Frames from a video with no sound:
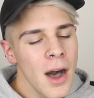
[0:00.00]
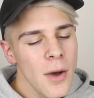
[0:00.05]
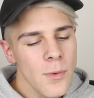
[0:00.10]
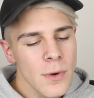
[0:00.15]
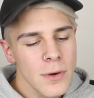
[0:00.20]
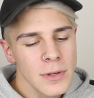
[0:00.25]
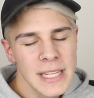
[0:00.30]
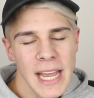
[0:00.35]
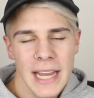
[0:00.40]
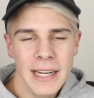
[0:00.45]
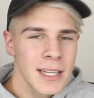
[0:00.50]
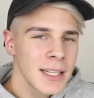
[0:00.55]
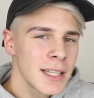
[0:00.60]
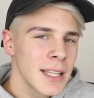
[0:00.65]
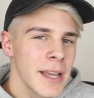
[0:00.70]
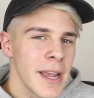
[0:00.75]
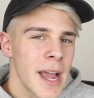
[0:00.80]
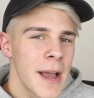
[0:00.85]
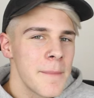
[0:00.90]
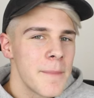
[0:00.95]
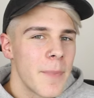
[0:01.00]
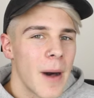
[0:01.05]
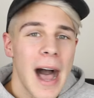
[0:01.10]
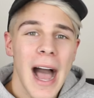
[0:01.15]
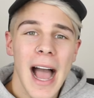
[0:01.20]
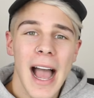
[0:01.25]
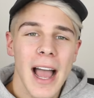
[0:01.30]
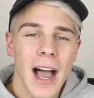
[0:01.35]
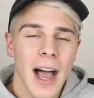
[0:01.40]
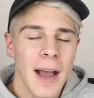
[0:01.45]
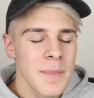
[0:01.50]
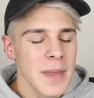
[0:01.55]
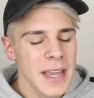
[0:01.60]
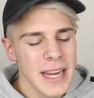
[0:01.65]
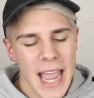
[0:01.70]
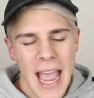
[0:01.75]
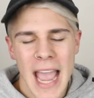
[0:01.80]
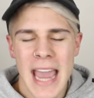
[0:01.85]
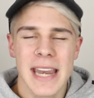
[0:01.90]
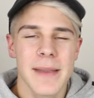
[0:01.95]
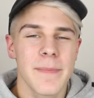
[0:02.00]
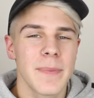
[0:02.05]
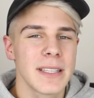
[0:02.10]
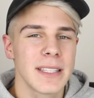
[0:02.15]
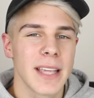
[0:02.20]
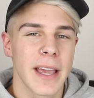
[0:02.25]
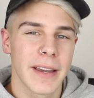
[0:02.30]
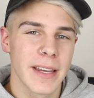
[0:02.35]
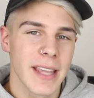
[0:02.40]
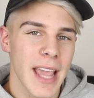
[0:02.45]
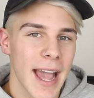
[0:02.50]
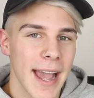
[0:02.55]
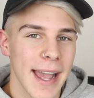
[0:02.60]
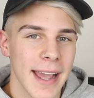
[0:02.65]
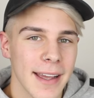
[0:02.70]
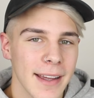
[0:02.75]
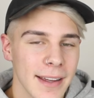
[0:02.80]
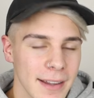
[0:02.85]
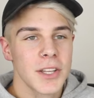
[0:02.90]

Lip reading: oh, well, technically I'm bi, I'm like 80% gay.